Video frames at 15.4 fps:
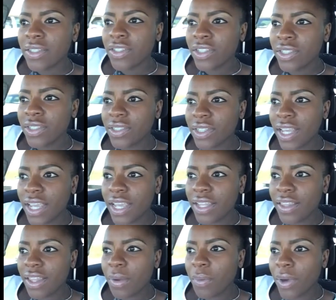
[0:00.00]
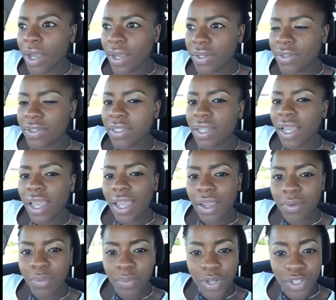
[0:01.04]
she said there was
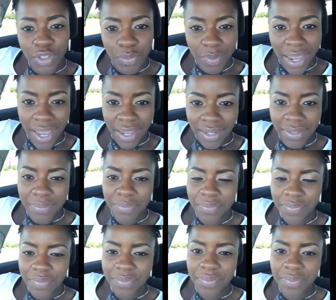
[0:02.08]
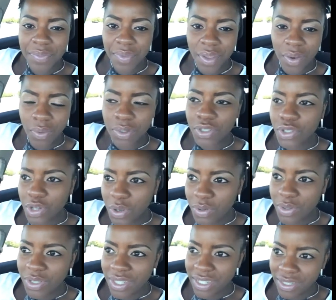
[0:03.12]
a rich man who was
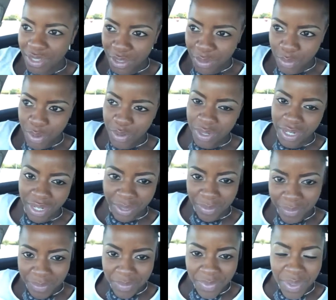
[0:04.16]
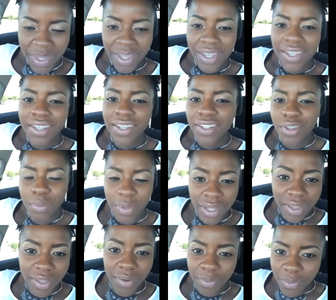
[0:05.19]
known to this community to
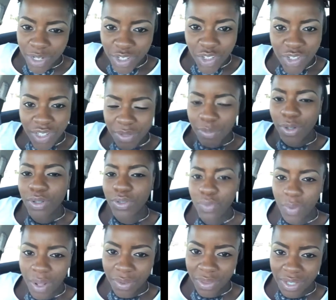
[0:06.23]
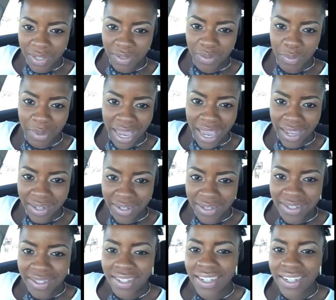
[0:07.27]
being the richest and most wealthiest man.